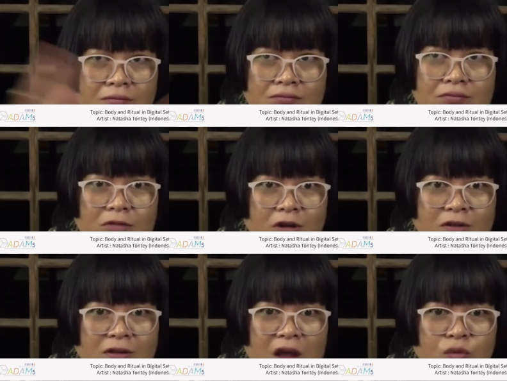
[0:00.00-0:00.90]
what is
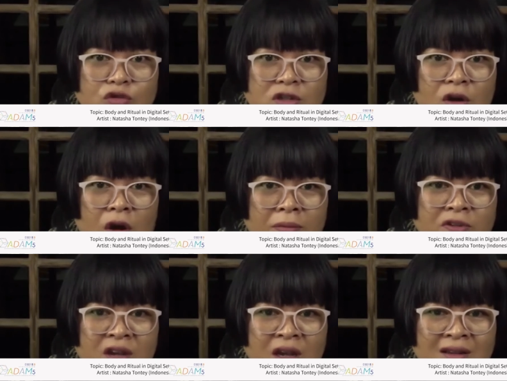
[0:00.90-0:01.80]
it, I would say
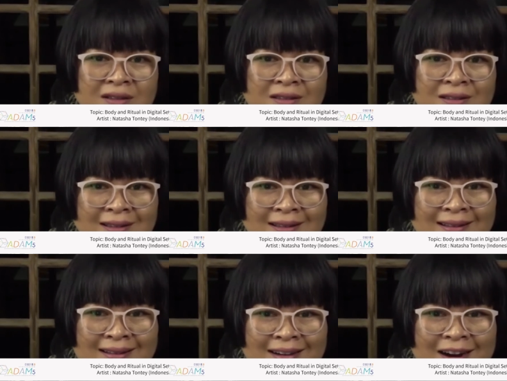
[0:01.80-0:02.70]
objects,
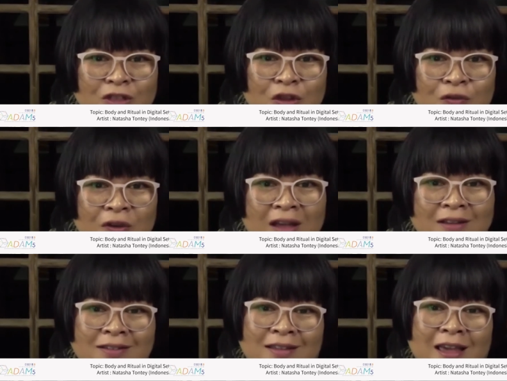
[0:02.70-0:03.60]
artifacts,
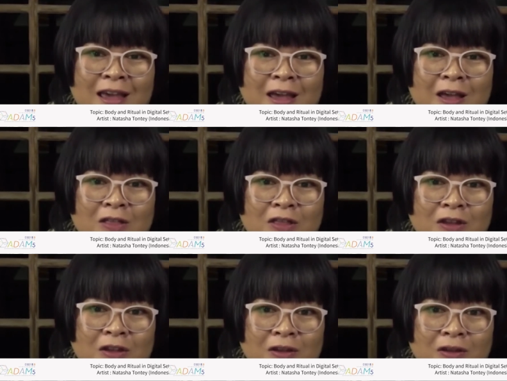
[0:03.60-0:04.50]
yeah, and
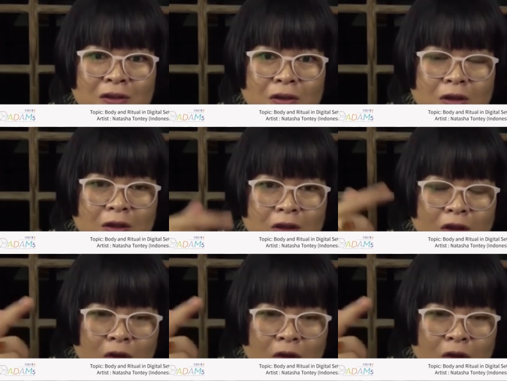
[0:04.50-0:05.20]
the new